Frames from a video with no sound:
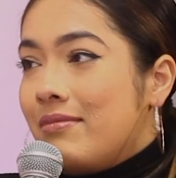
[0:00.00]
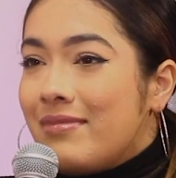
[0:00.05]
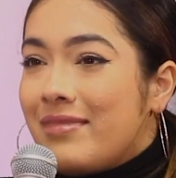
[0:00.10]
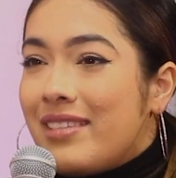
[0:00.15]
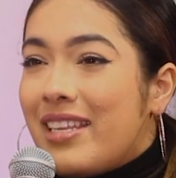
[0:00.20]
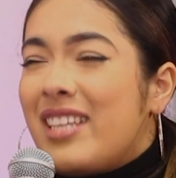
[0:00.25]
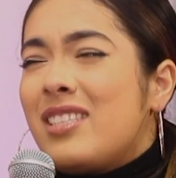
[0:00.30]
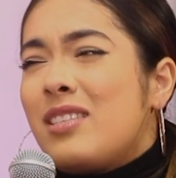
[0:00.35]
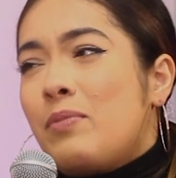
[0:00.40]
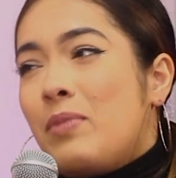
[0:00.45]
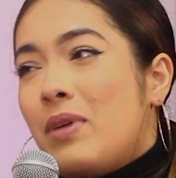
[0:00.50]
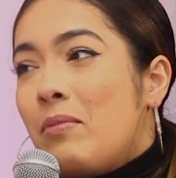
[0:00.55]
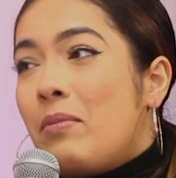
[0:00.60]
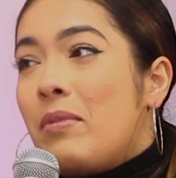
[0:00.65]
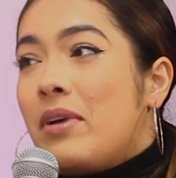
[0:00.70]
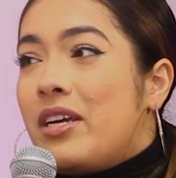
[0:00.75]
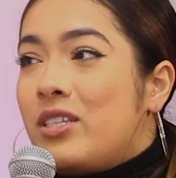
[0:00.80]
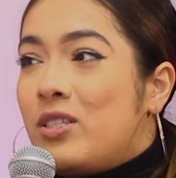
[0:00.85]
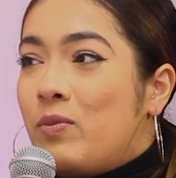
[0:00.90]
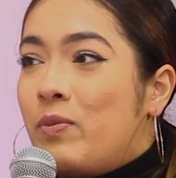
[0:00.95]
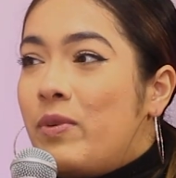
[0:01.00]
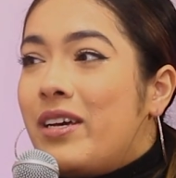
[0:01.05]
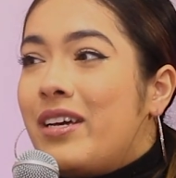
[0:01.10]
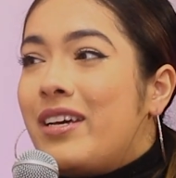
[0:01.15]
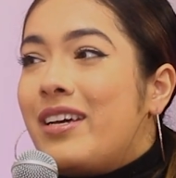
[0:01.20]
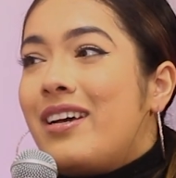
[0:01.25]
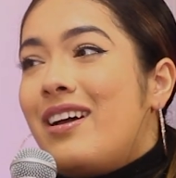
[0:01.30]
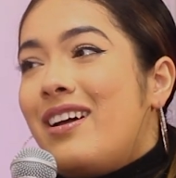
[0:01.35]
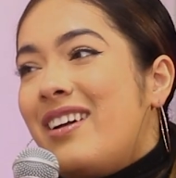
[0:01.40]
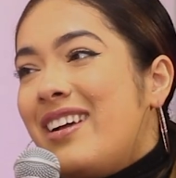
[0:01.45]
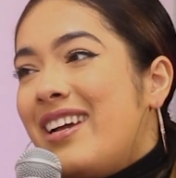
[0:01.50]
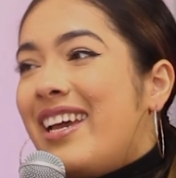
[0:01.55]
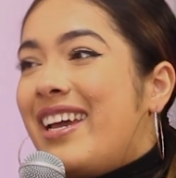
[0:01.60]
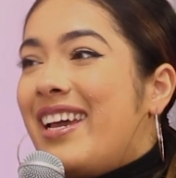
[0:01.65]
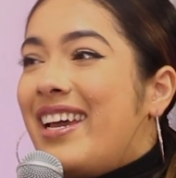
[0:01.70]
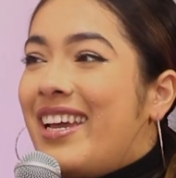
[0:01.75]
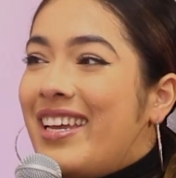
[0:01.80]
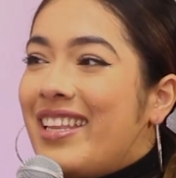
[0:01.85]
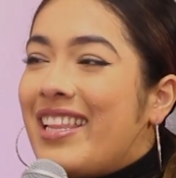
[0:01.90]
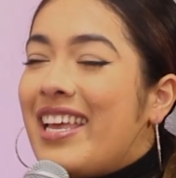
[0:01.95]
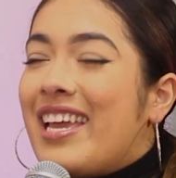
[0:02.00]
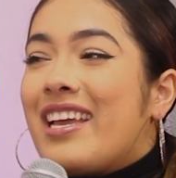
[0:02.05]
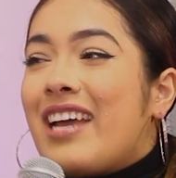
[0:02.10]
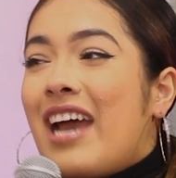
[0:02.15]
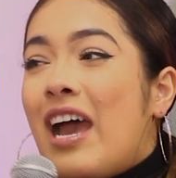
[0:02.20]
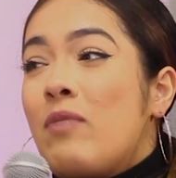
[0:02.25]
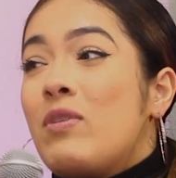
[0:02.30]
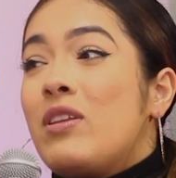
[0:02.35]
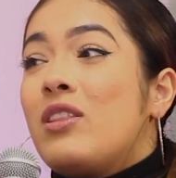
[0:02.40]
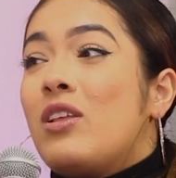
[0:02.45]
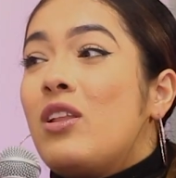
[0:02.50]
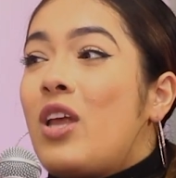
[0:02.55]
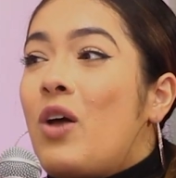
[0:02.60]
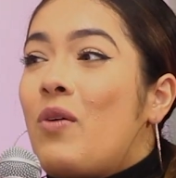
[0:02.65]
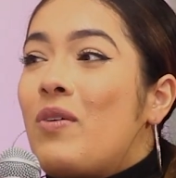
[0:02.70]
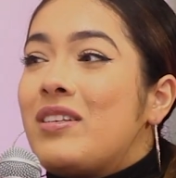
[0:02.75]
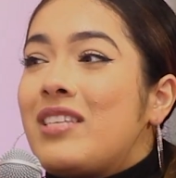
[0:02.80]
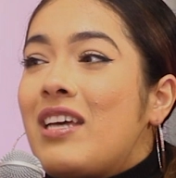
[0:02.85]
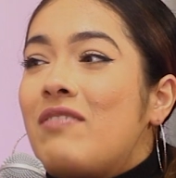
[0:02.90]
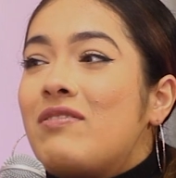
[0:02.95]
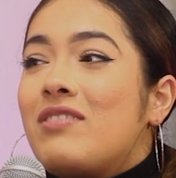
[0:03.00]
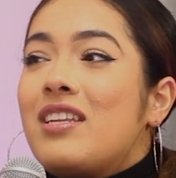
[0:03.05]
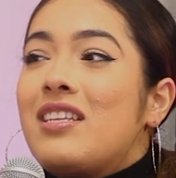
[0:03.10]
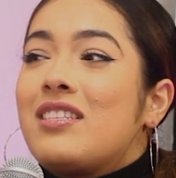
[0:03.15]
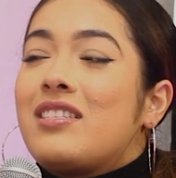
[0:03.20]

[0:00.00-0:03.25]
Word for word: That's a bit much, but okay. Yeah. Like, I mean, the lowest I've done yeah.